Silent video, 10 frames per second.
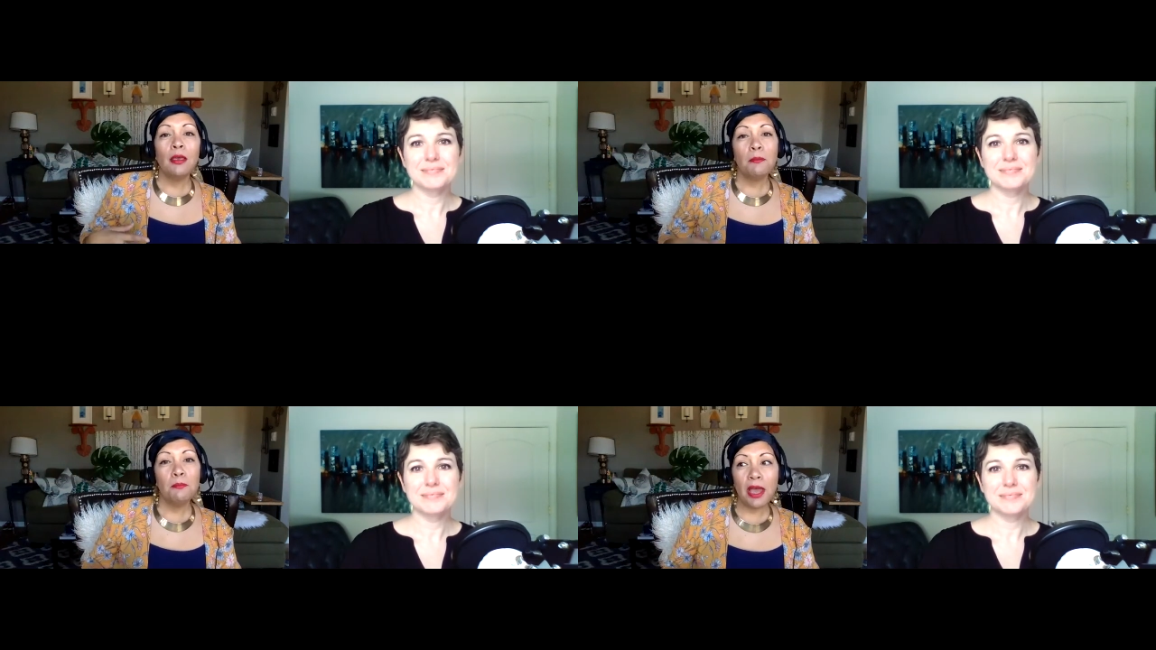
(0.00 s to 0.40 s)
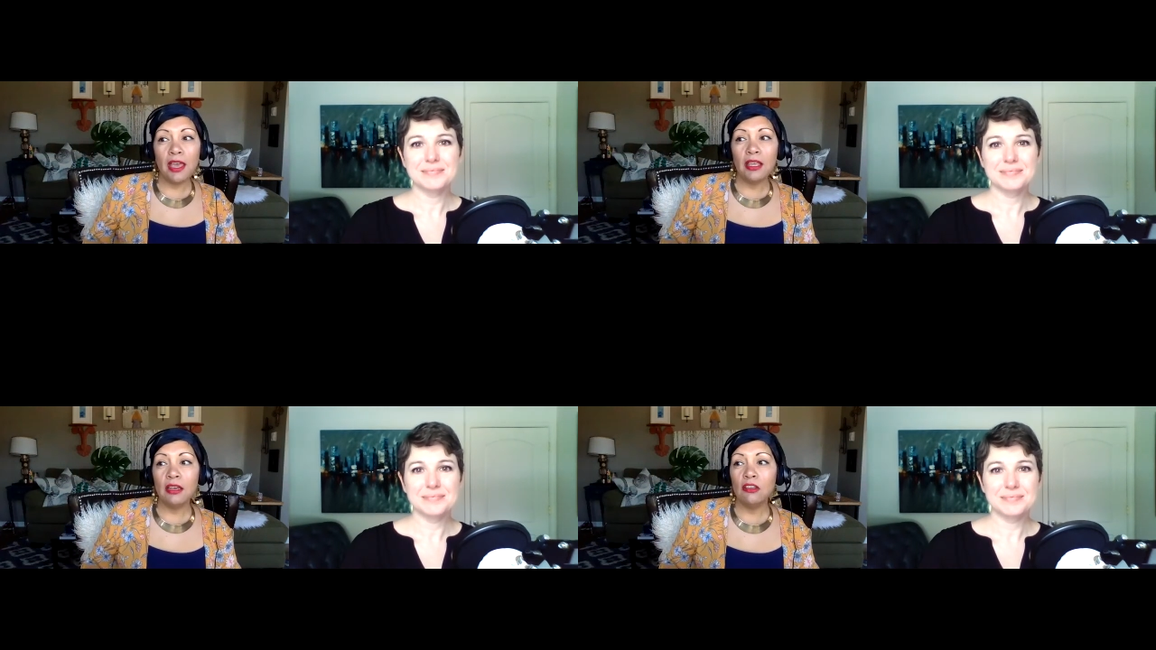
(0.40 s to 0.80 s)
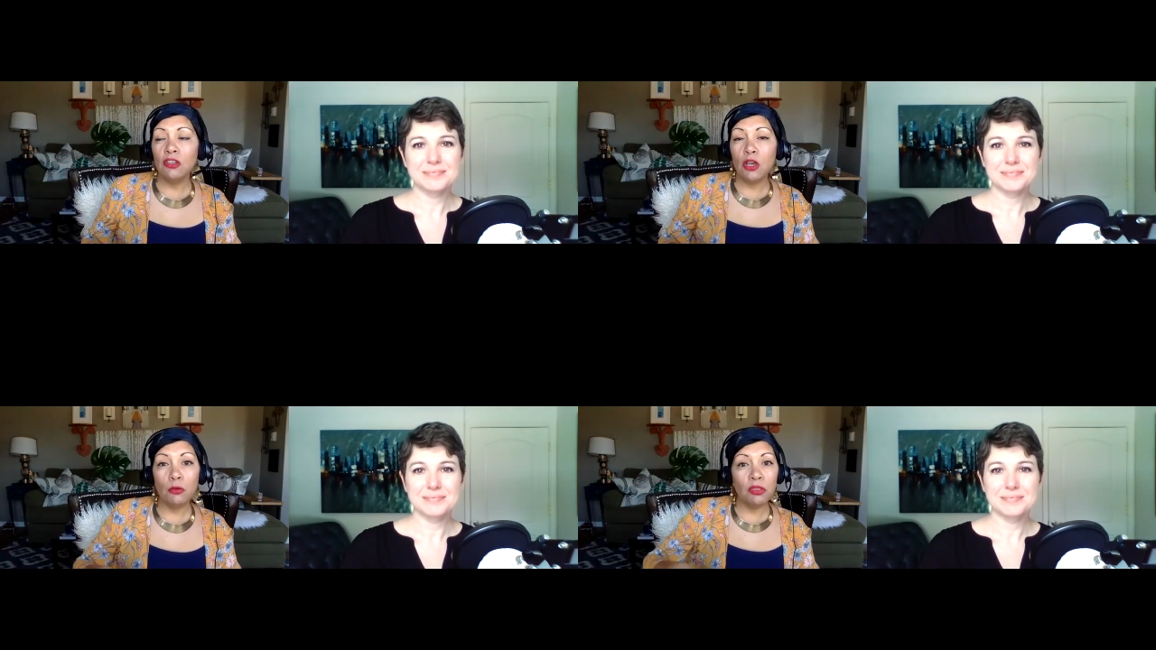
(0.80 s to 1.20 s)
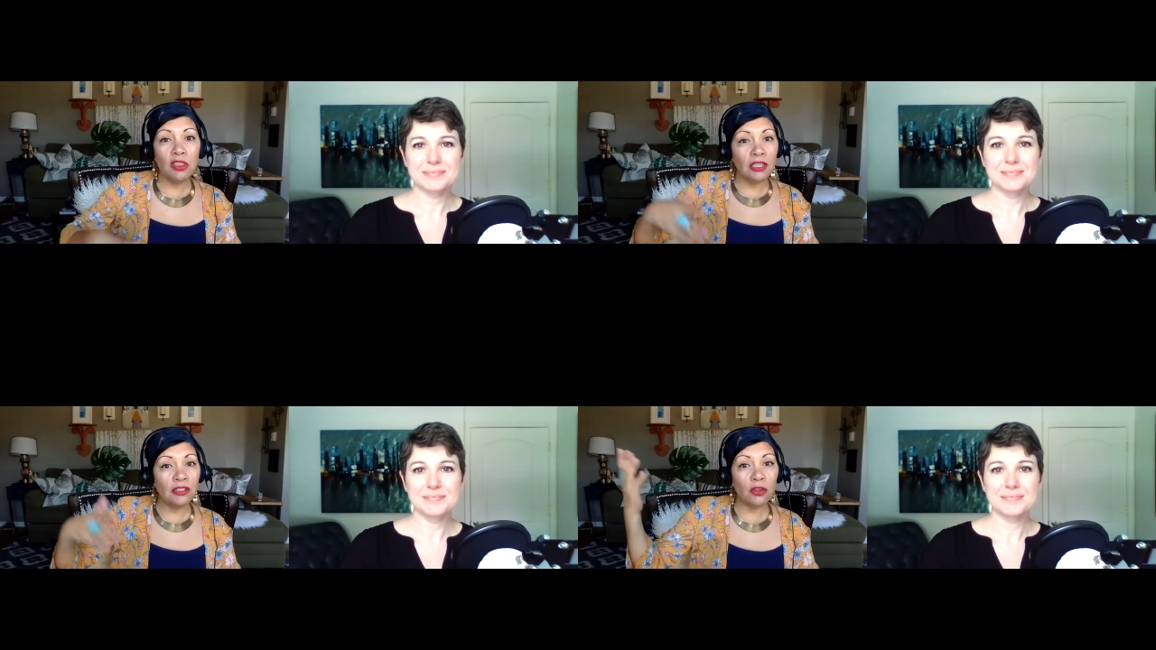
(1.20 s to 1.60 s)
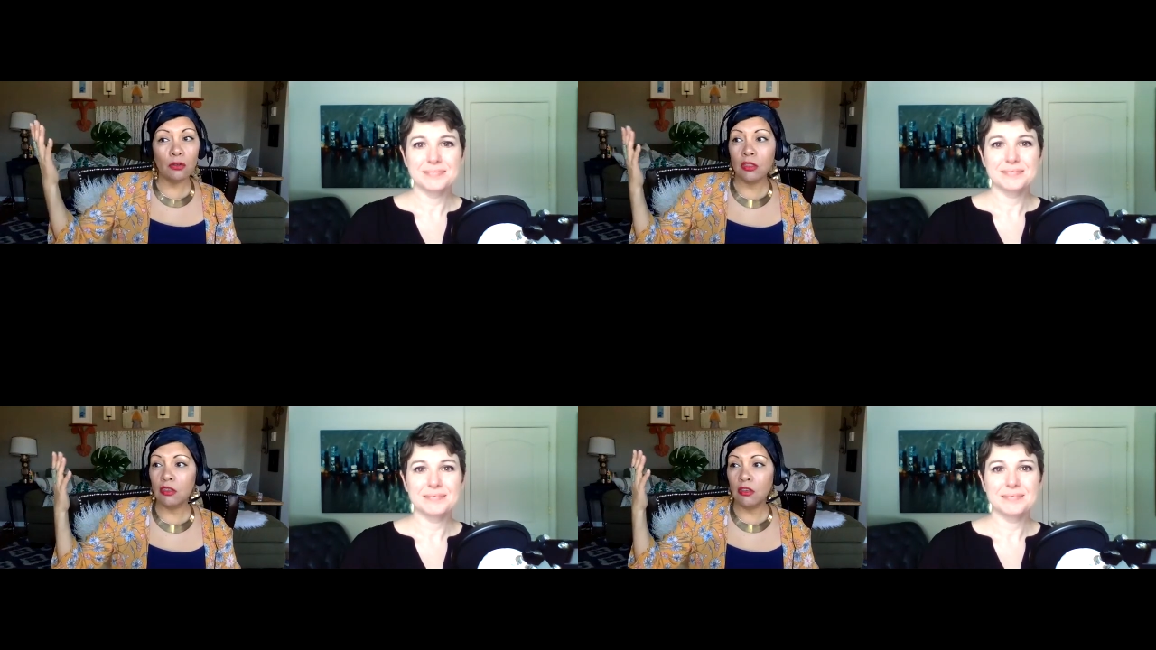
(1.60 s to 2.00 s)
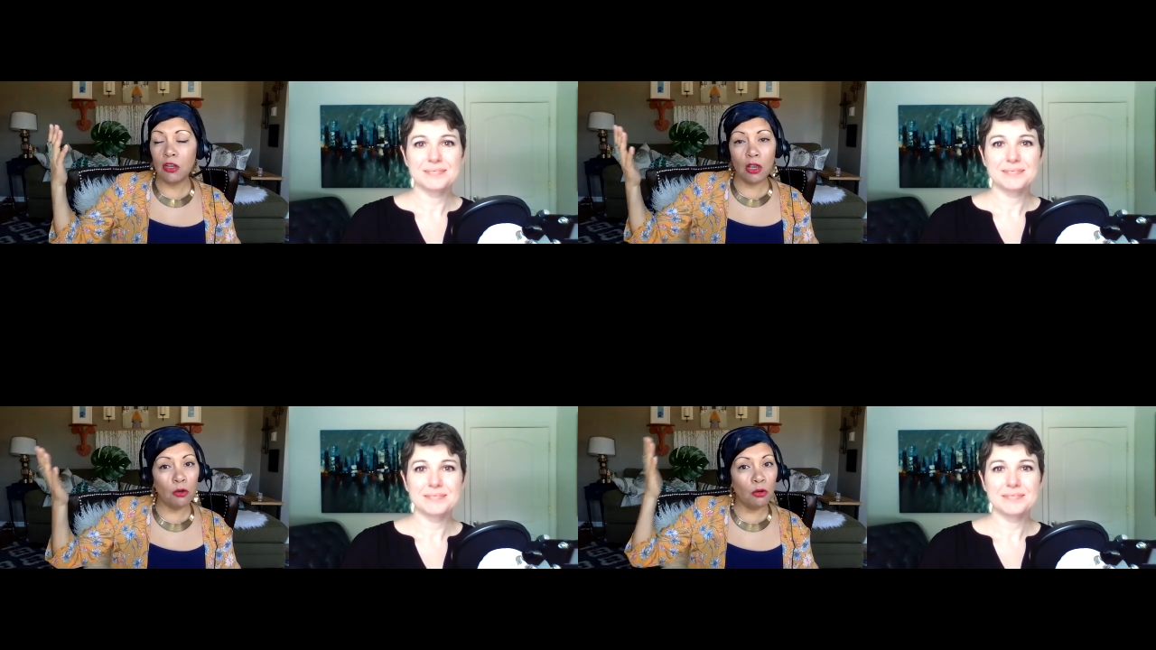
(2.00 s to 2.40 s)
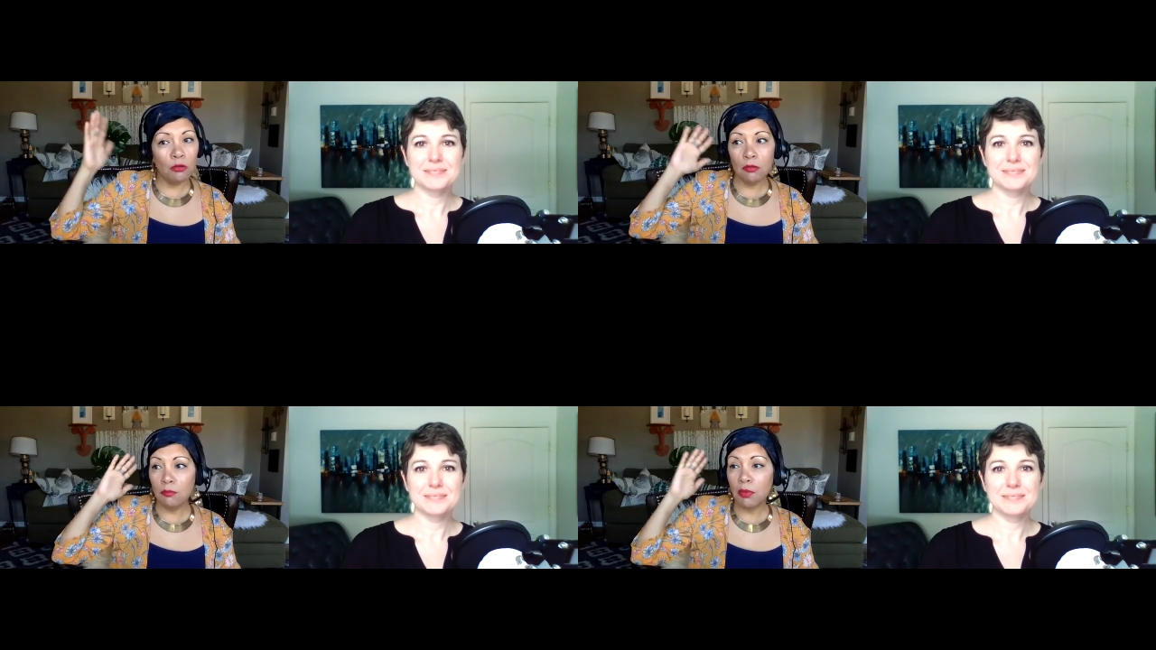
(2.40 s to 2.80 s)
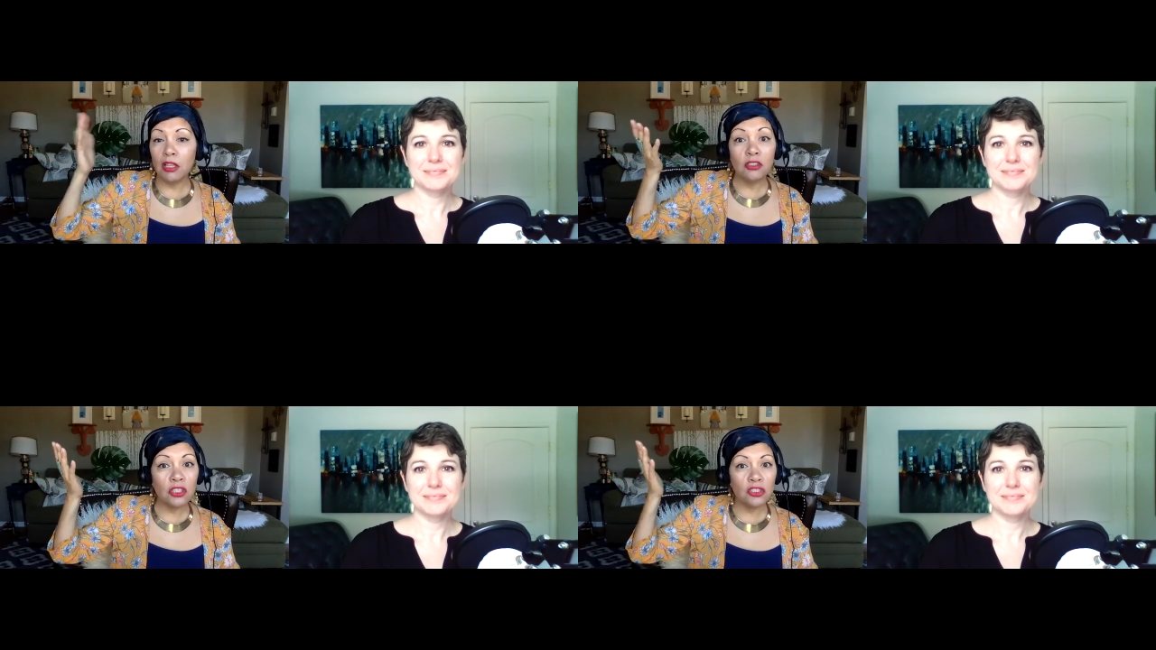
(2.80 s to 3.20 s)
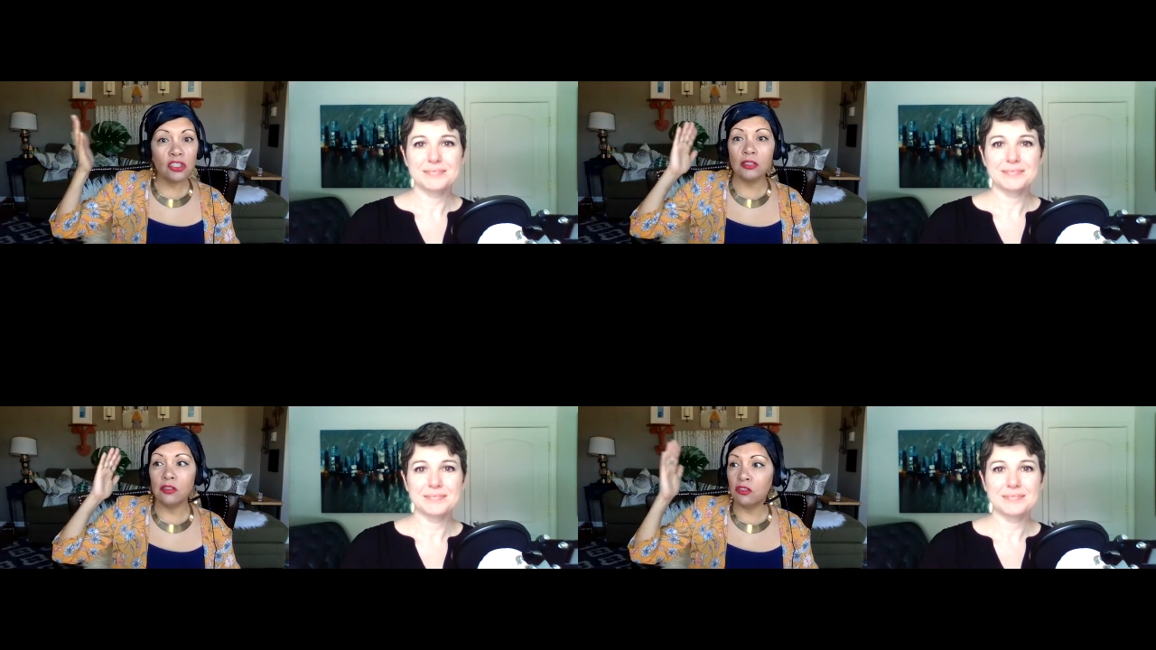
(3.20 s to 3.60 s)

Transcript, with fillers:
Speaker 1: But you know, these are you know politicians,